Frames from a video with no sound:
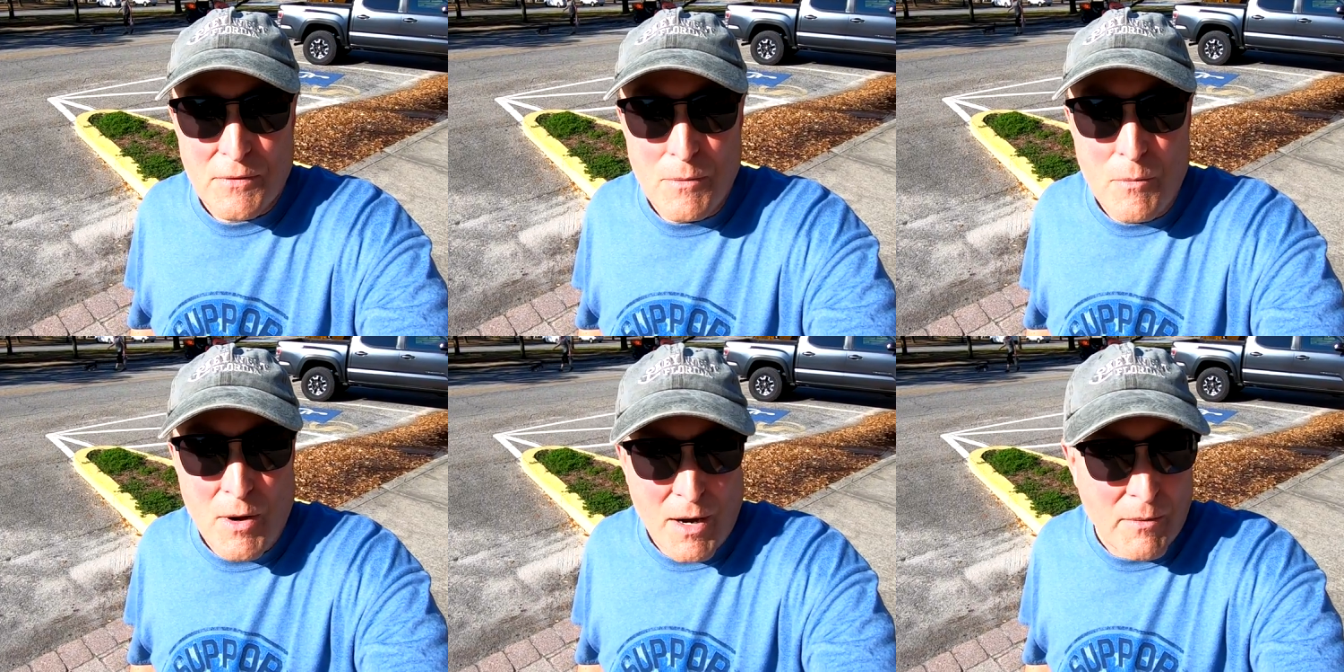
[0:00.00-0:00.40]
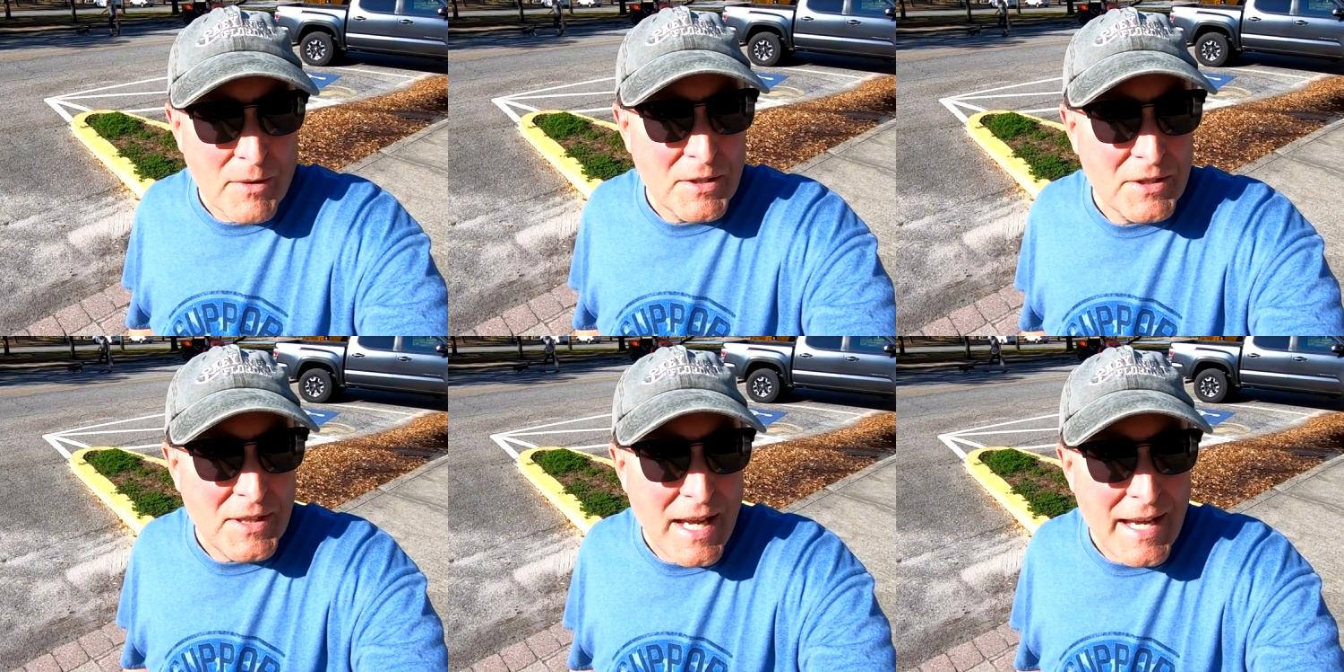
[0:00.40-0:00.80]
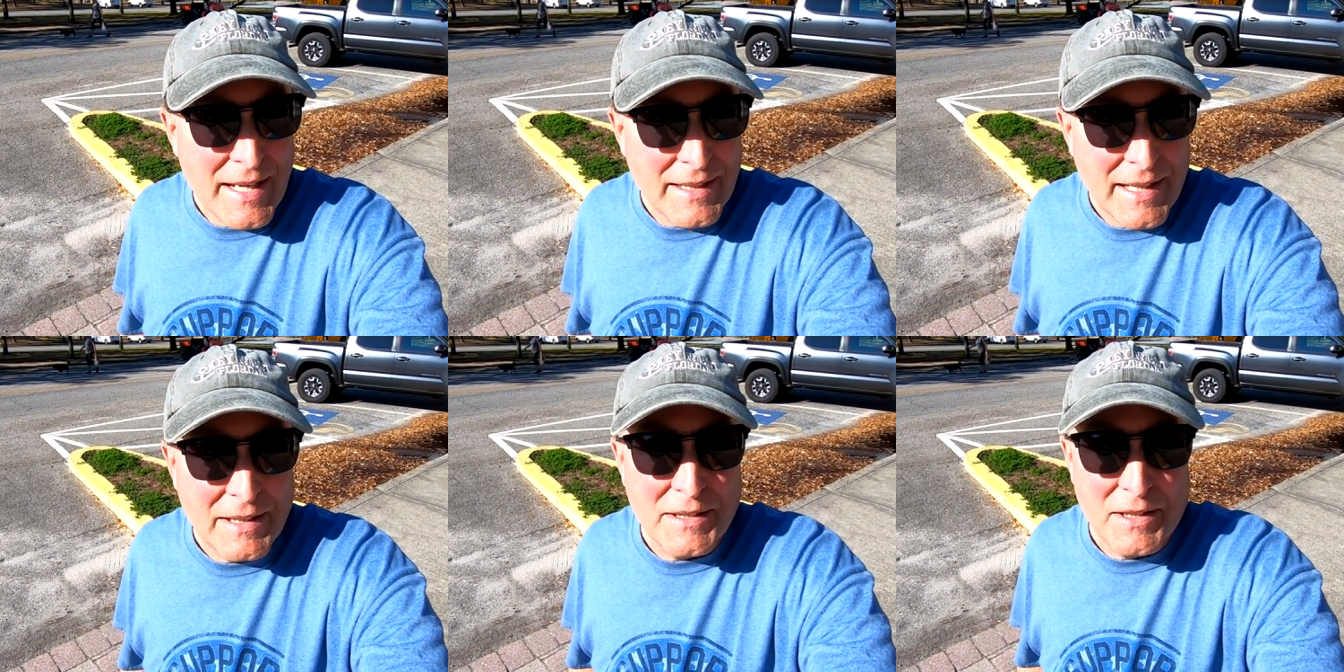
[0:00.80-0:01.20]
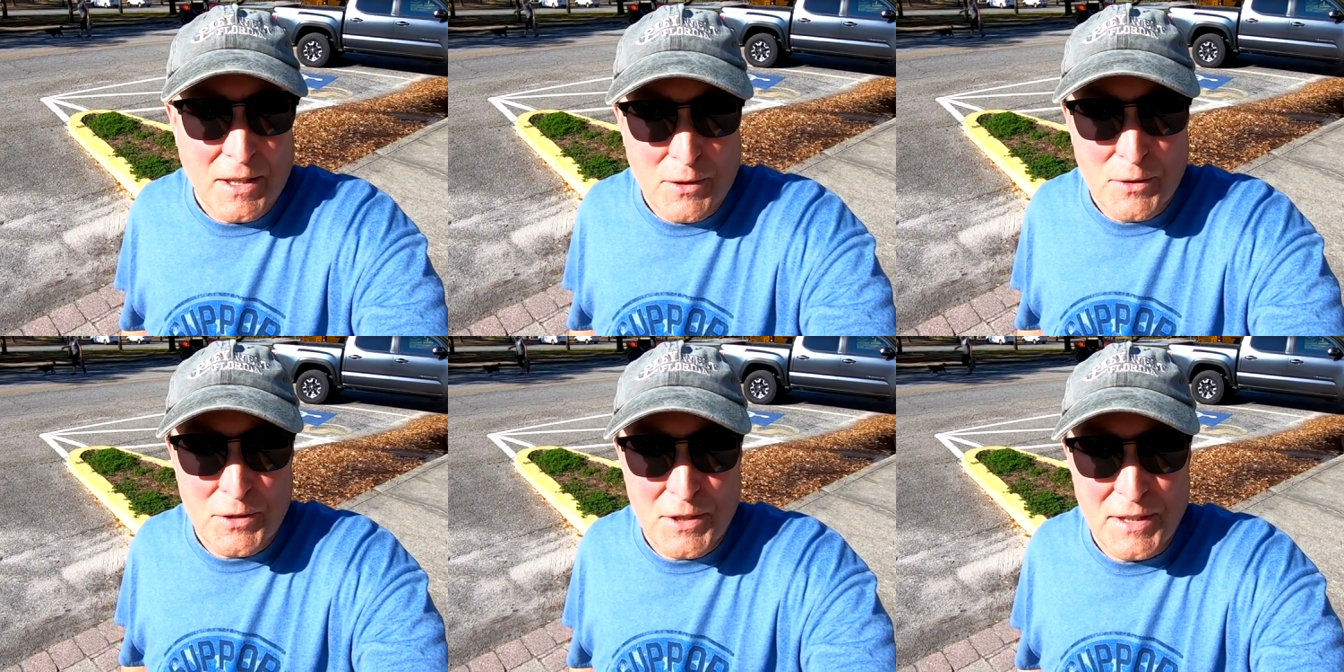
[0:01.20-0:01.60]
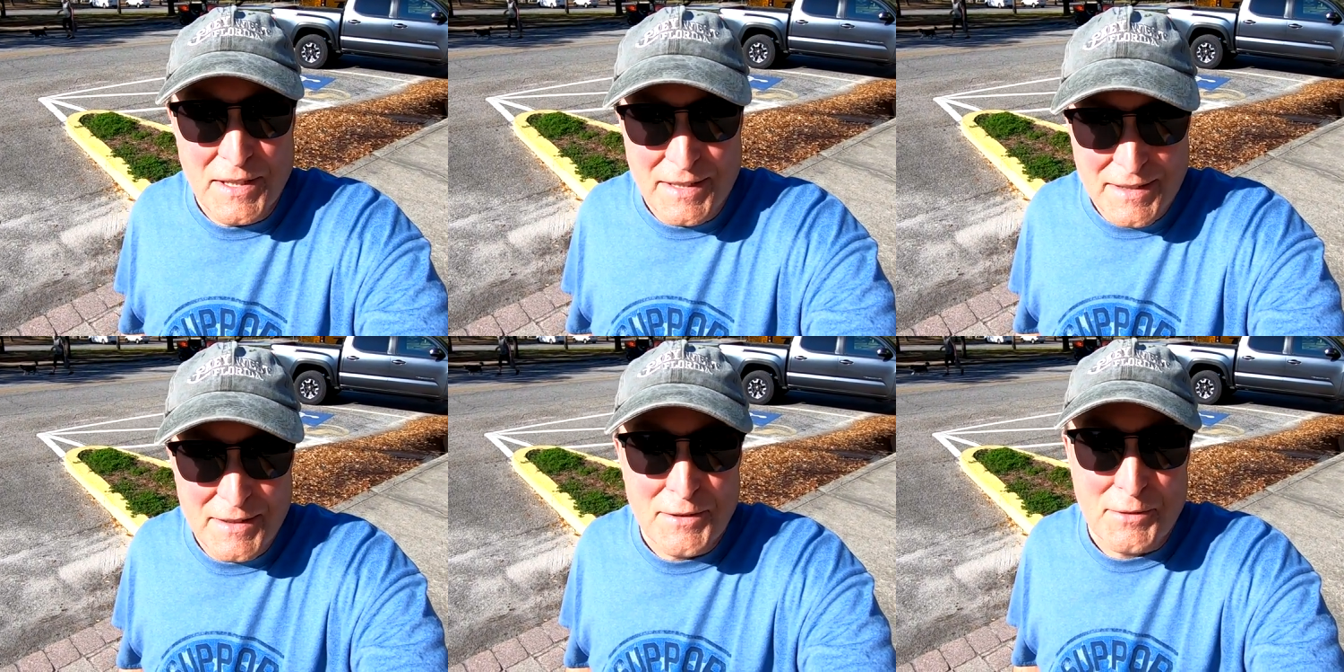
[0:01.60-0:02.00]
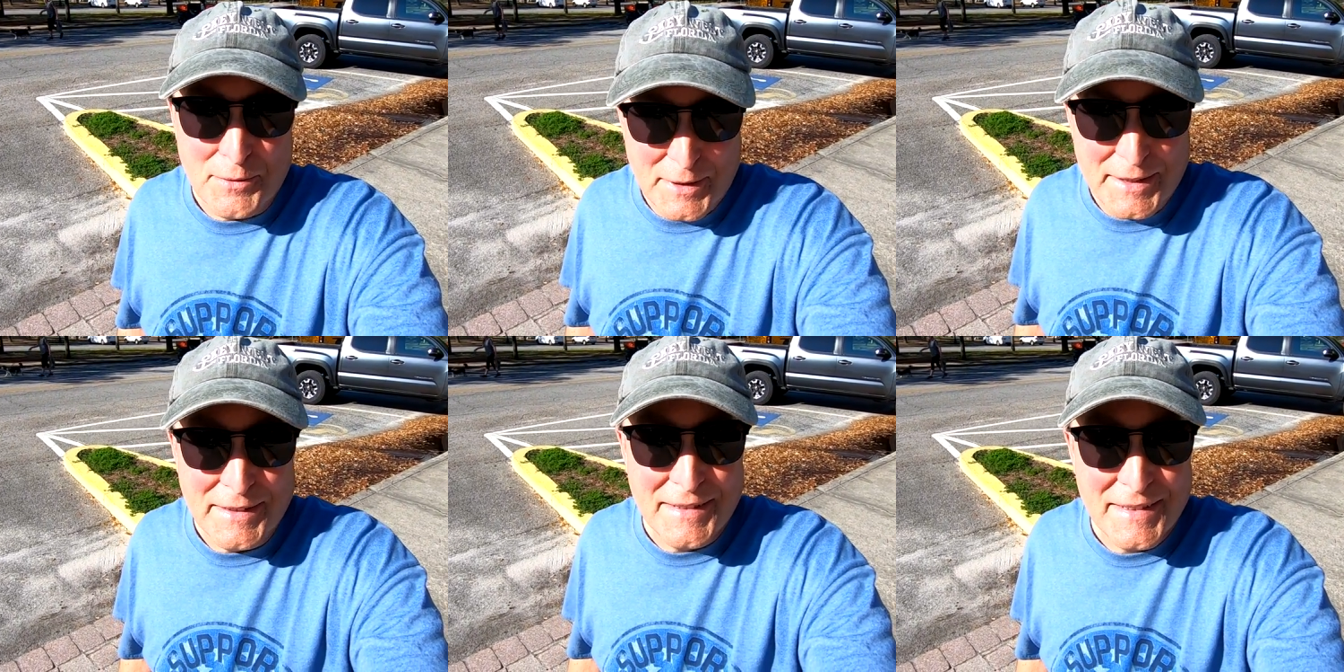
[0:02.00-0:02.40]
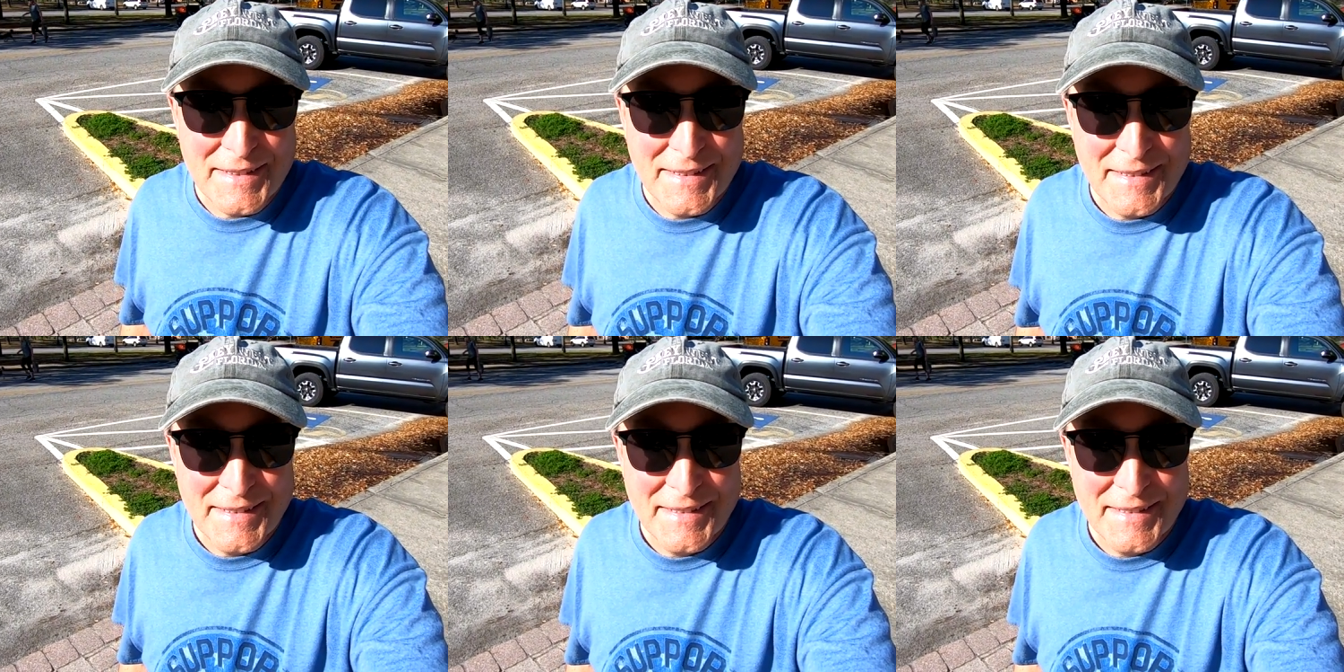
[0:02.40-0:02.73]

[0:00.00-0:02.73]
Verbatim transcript: from where we're staying at the Ocean Inn and Suites.